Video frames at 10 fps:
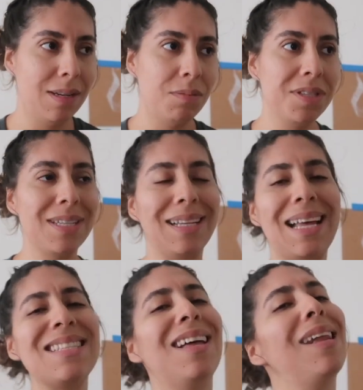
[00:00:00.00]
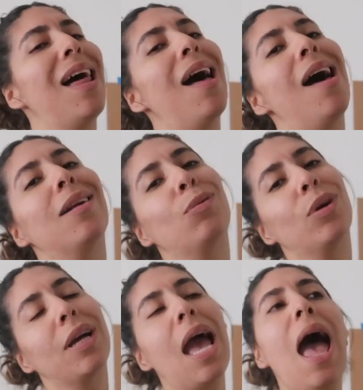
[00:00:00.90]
and I'm just like, that's a lot of work.